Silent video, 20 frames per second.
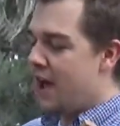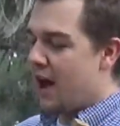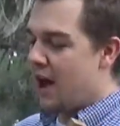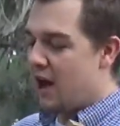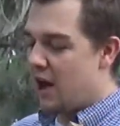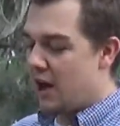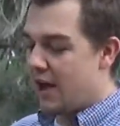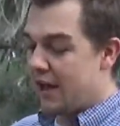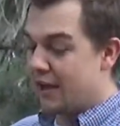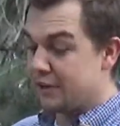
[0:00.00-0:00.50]

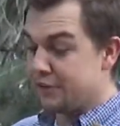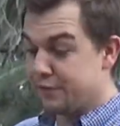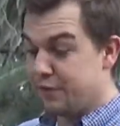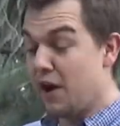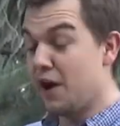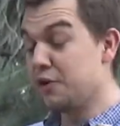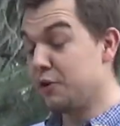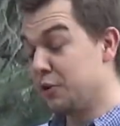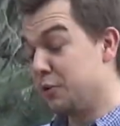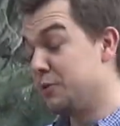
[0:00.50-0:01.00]
Uh, and his
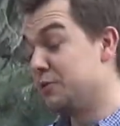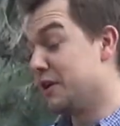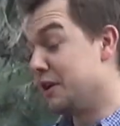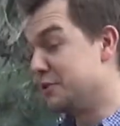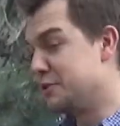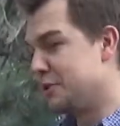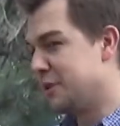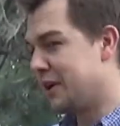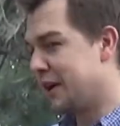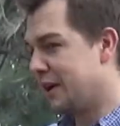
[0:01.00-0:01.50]
father, who was
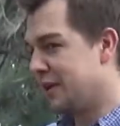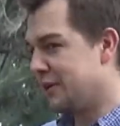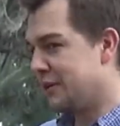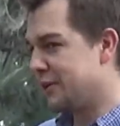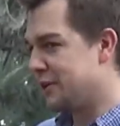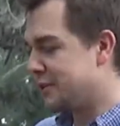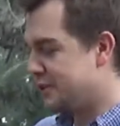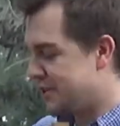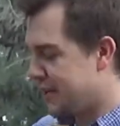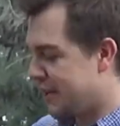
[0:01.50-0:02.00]
also a
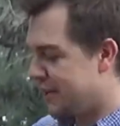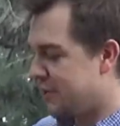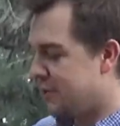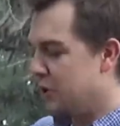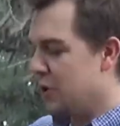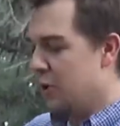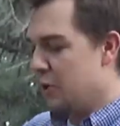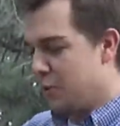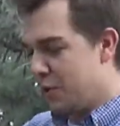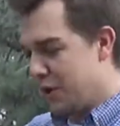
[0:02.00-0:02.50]
carillonneur, said,
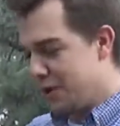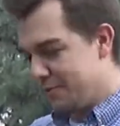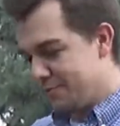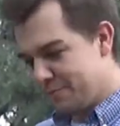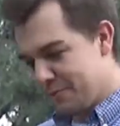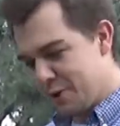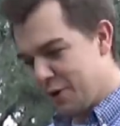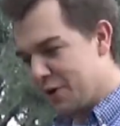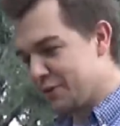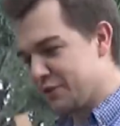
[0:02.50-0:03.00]
well,
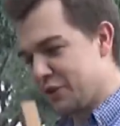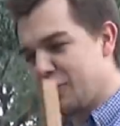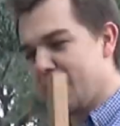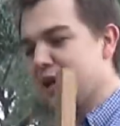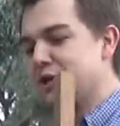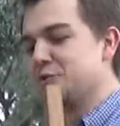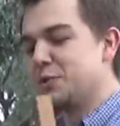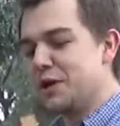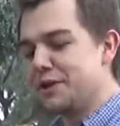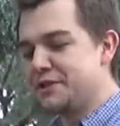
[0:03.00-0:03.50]
you know, as a
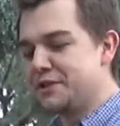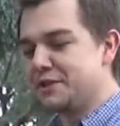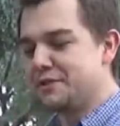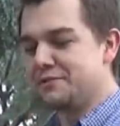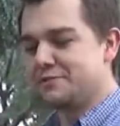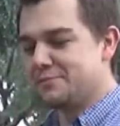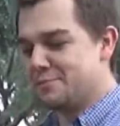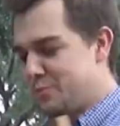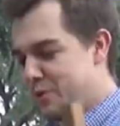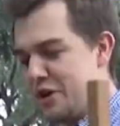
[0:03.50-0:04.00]
graduation
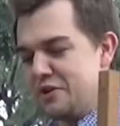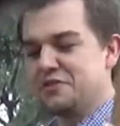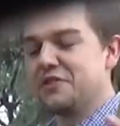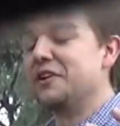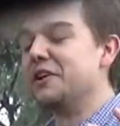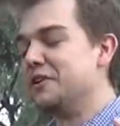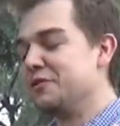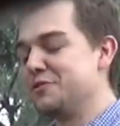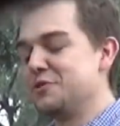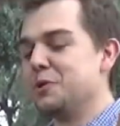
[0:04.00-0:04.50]
present
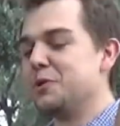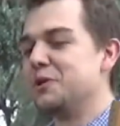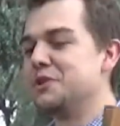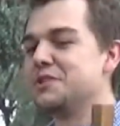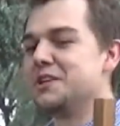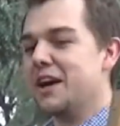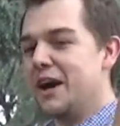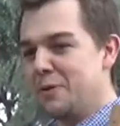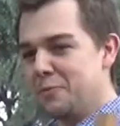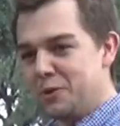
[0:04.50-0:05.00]
of sorts,
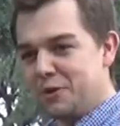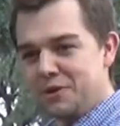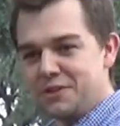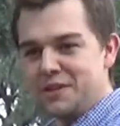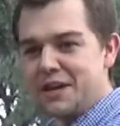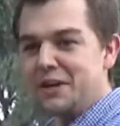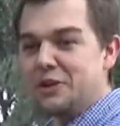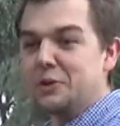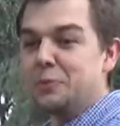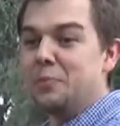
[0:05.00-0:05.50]
I'm going to
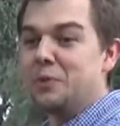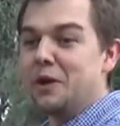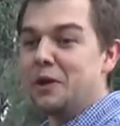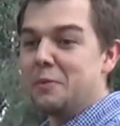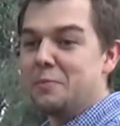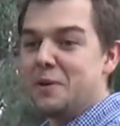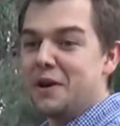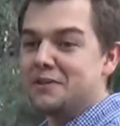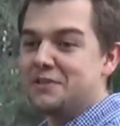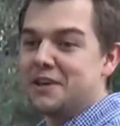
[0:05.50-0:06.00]
take you to play
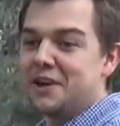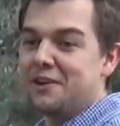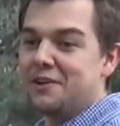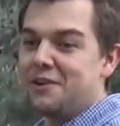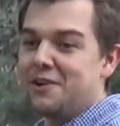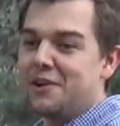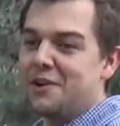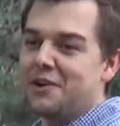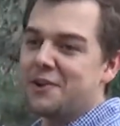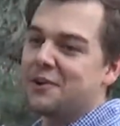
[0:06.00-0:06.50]
the best
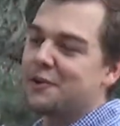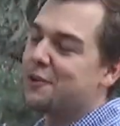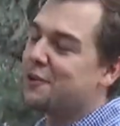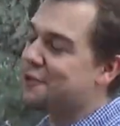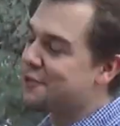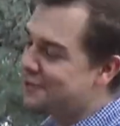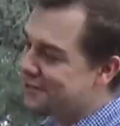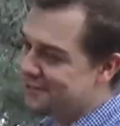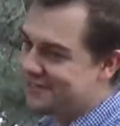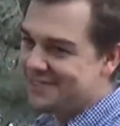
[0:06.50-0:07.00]
carillon on
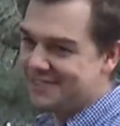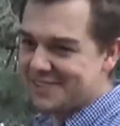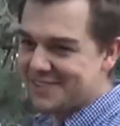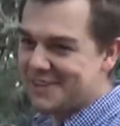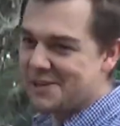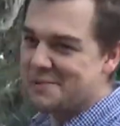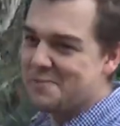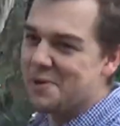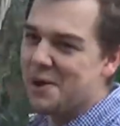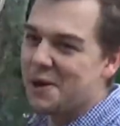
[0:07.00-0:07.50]
earth
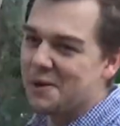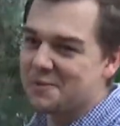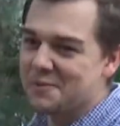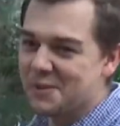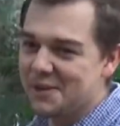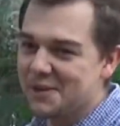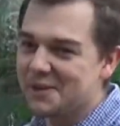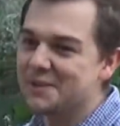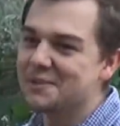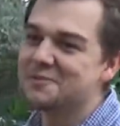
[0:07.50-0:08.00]
from
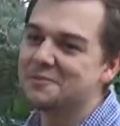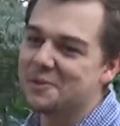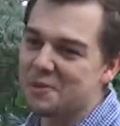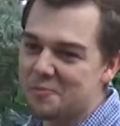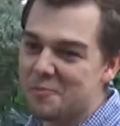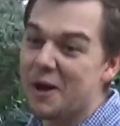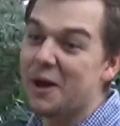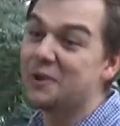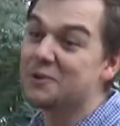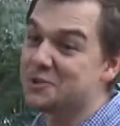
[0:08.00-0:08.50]
here, from
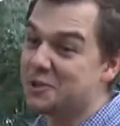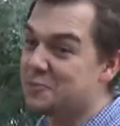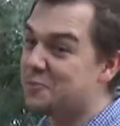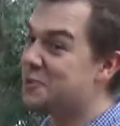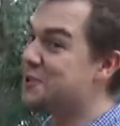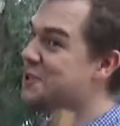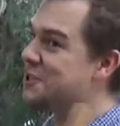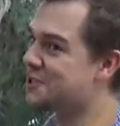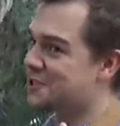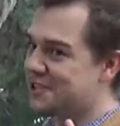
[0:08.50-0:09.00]
Belgium,
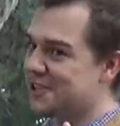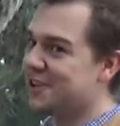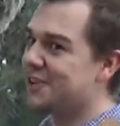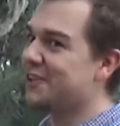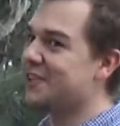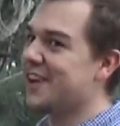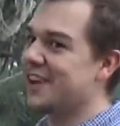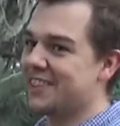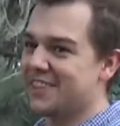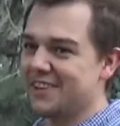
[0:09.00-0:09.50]
which is you know
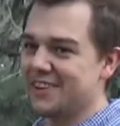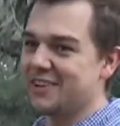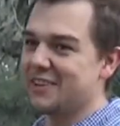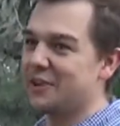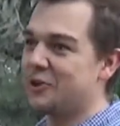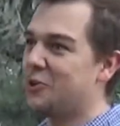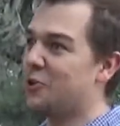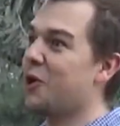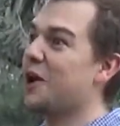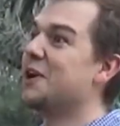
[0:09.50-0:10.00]
like the,
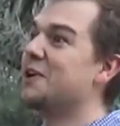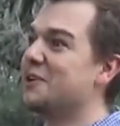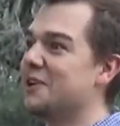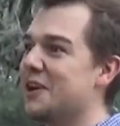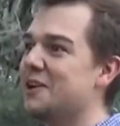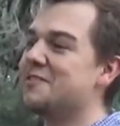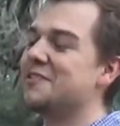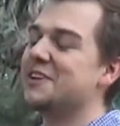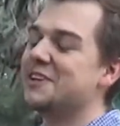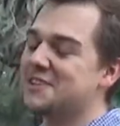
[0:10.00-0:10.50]
the cradle
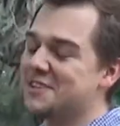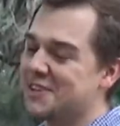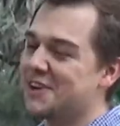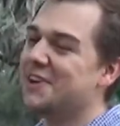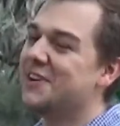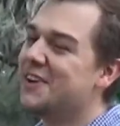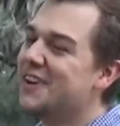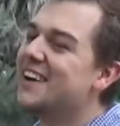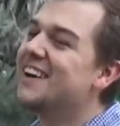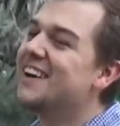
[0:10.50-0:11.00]
of it. So,
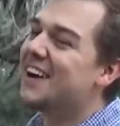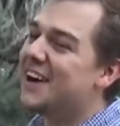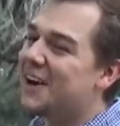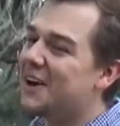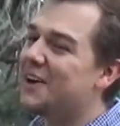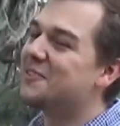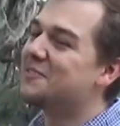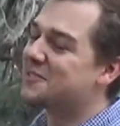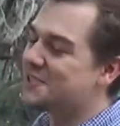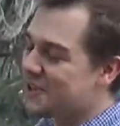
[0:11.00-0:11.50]

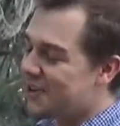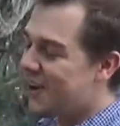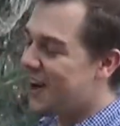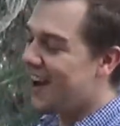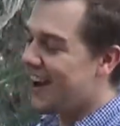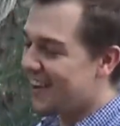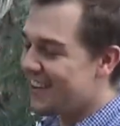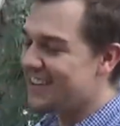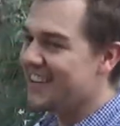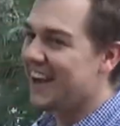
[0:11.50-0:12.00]
um, so
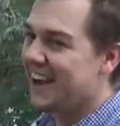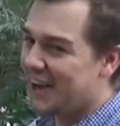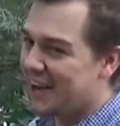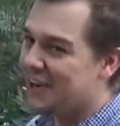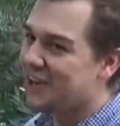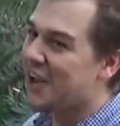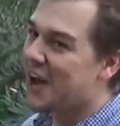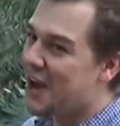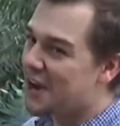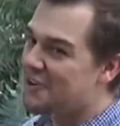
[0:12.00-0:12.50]
yeah,
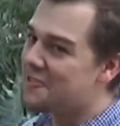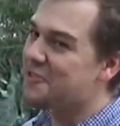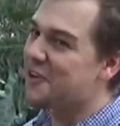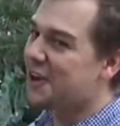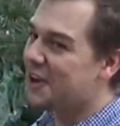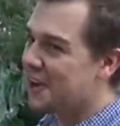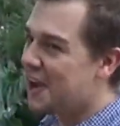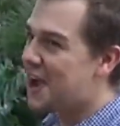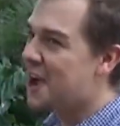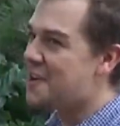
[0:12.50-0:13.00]
a lot of
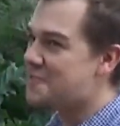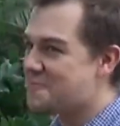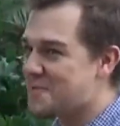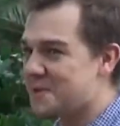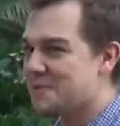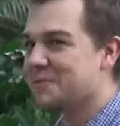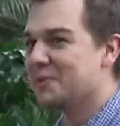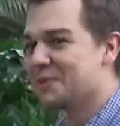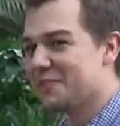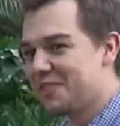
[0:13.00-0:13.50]
a lot of
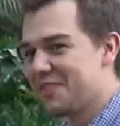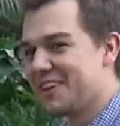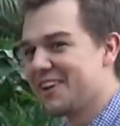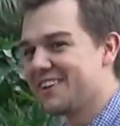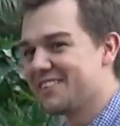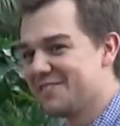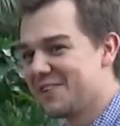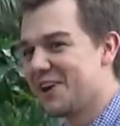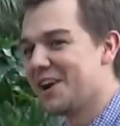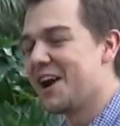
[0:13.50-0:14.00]
people
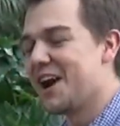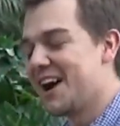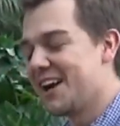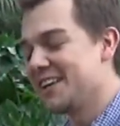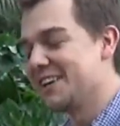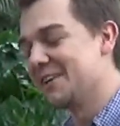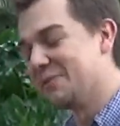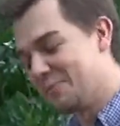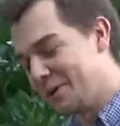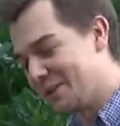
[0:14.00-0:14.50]
think very
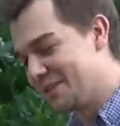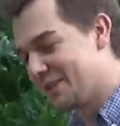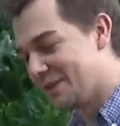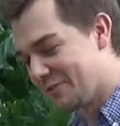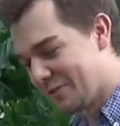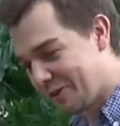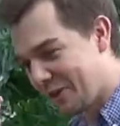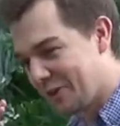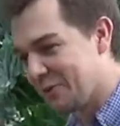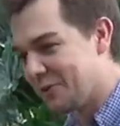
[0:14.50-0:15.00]
highly, myself
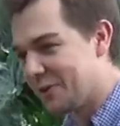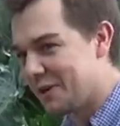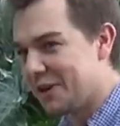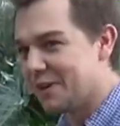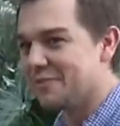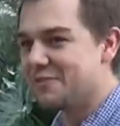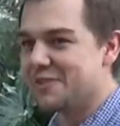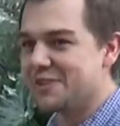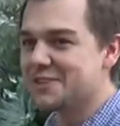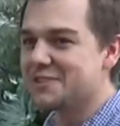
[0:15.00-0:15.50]
included,
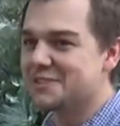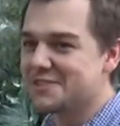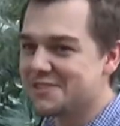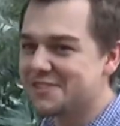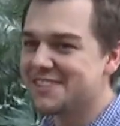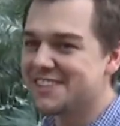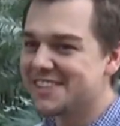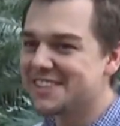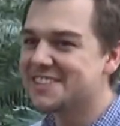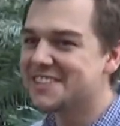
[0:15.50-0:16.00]
of this
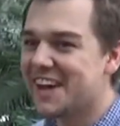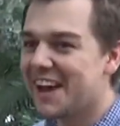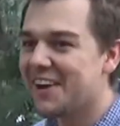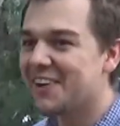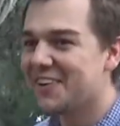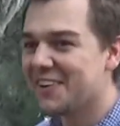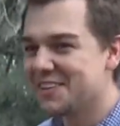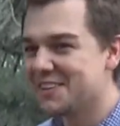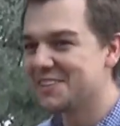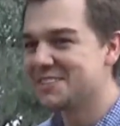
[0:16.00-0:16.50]
this
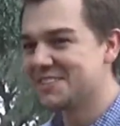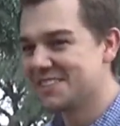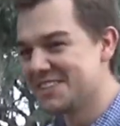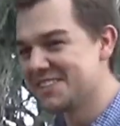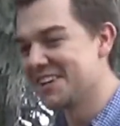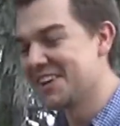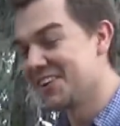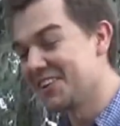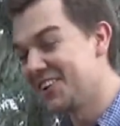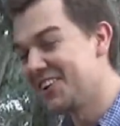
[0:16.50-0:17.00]
tower and this, this
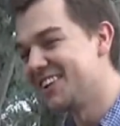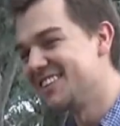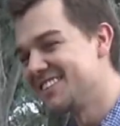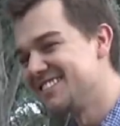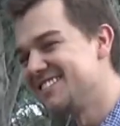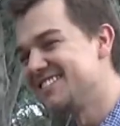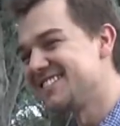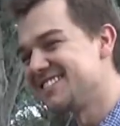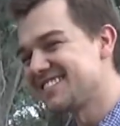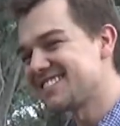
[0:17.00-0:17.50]
carillon.
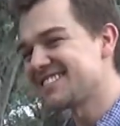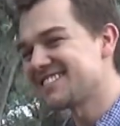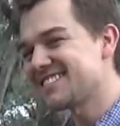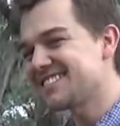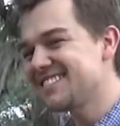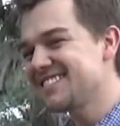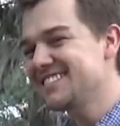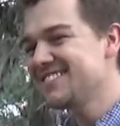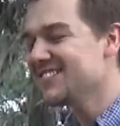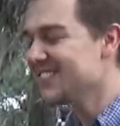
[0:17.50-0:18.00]
Well,
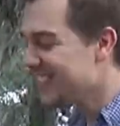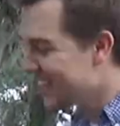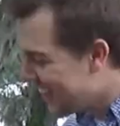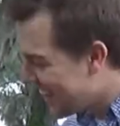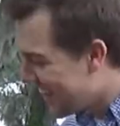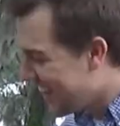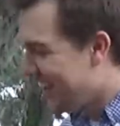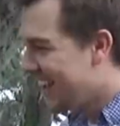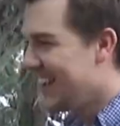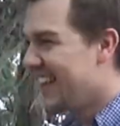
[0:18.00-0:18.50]
thank you, and we
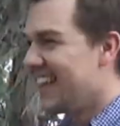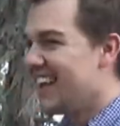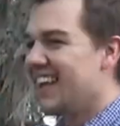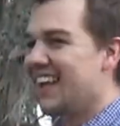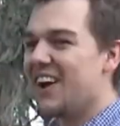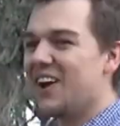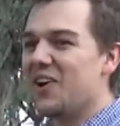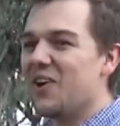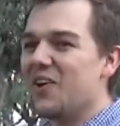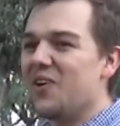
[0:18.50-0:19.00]
truly
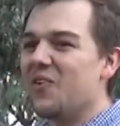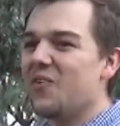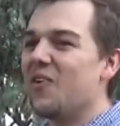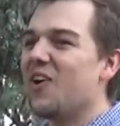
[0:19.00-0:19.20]
enjoyed it.